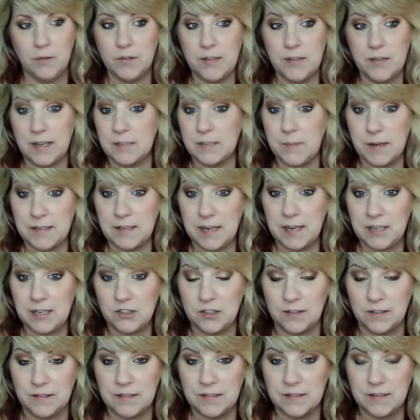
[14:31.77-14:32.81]
there's
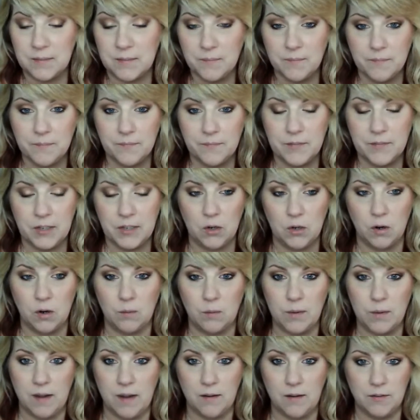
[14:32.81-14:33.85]
expectations, you know,
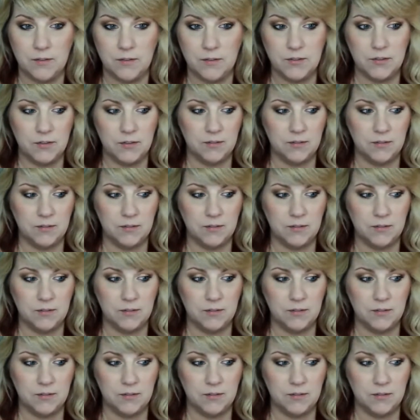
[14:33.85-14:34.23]
around